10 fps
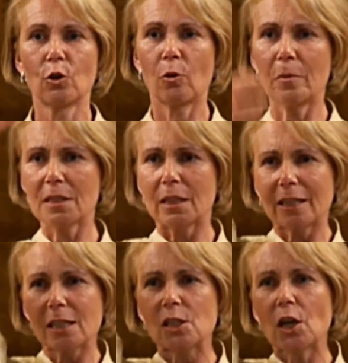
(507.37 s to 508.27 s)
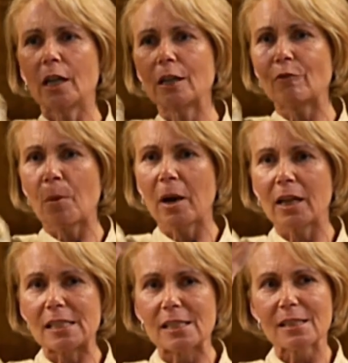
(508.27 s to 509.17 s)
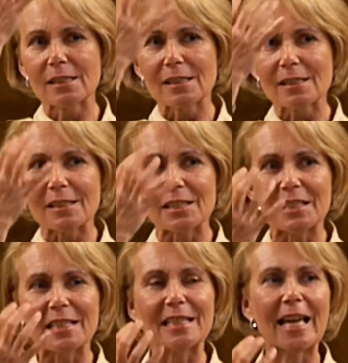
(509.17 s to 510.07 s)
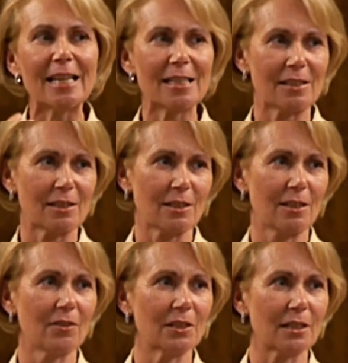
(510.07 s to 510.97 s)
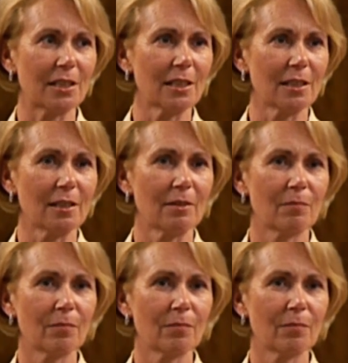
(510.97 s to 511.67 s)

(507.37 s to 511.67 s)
almost like a diver might descend in the sea,